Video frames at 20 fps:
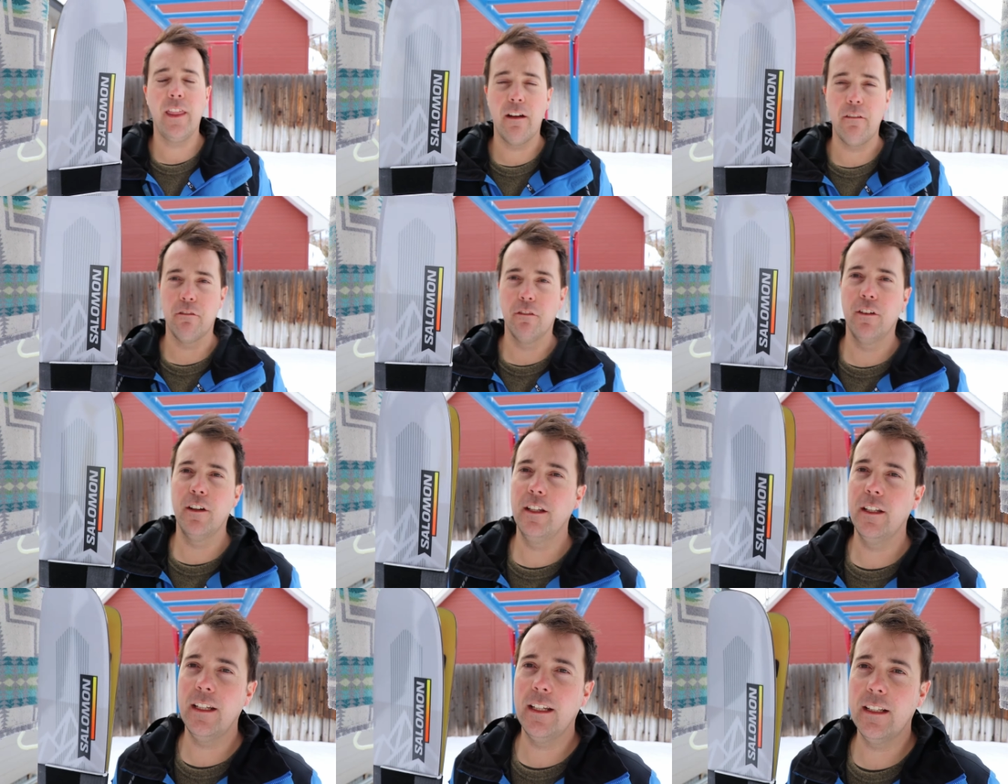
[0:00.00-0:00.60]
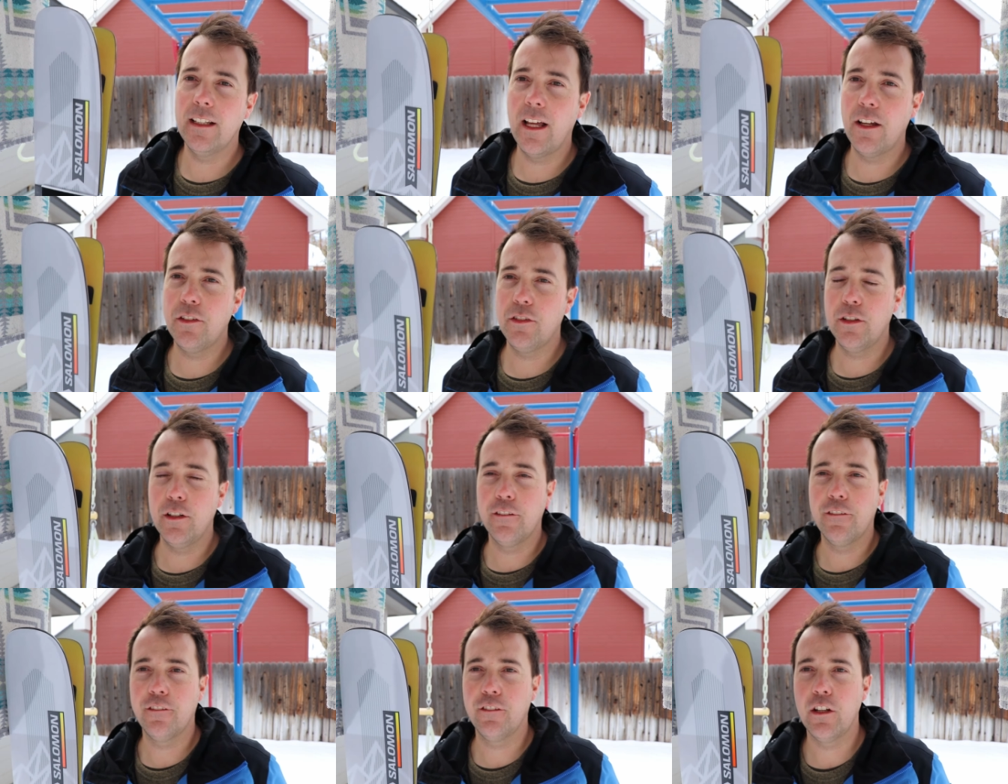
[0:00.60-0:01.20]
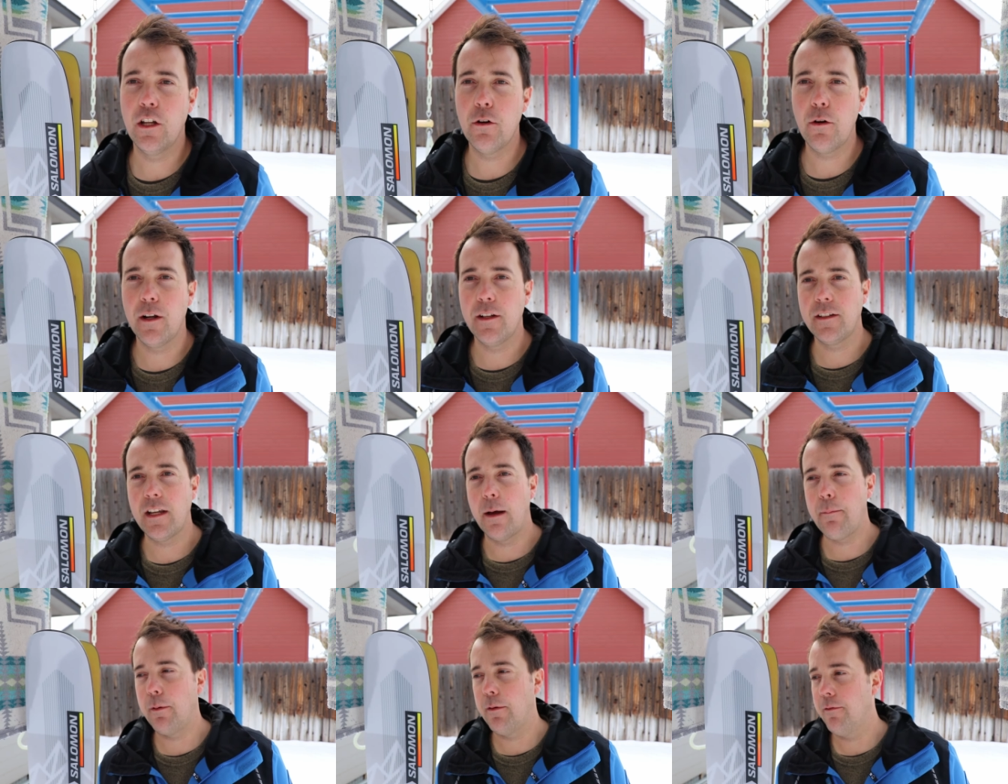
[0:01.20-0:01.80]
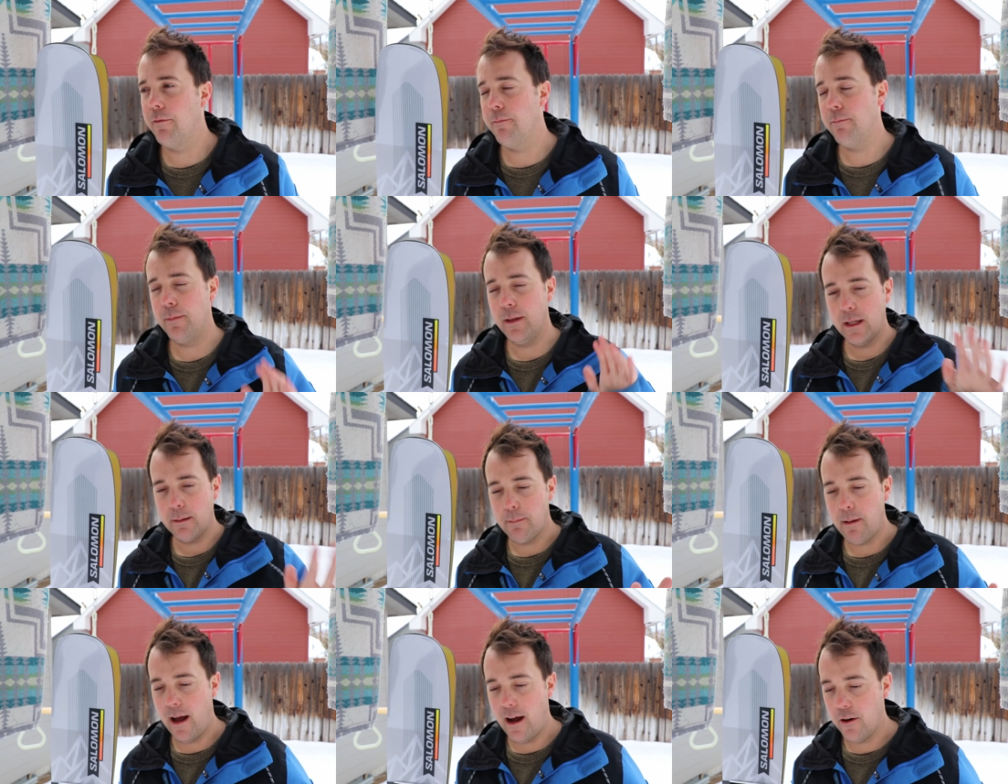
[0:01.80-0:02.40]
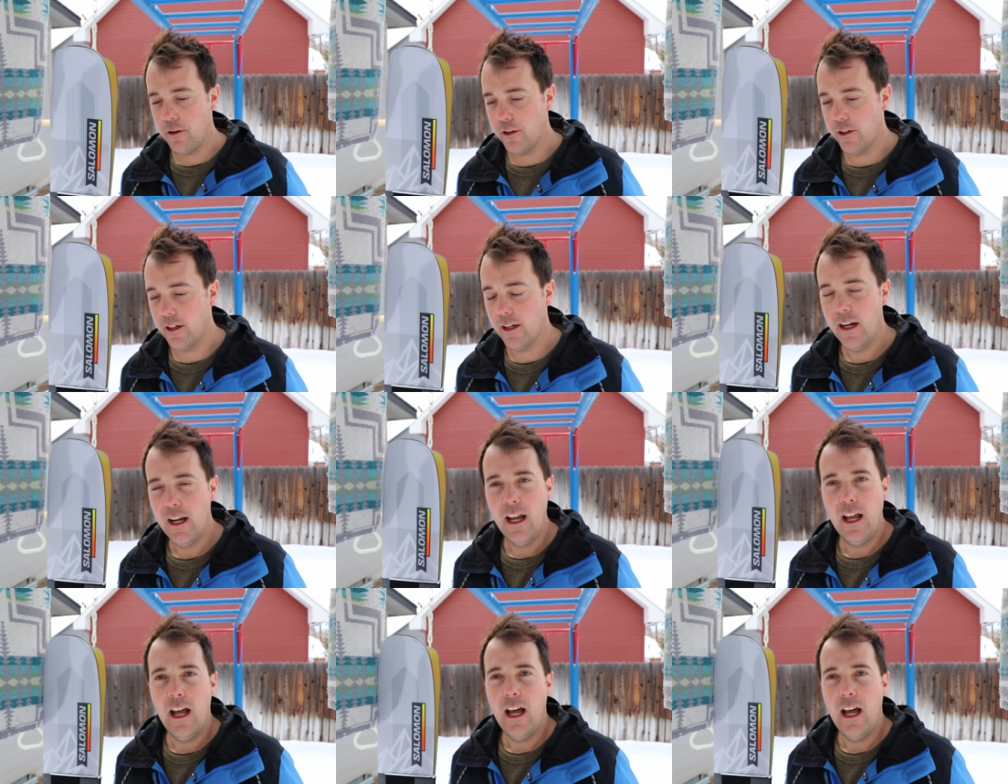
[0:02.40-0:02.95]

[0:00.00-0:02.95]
that really allows you to float on top of big powder.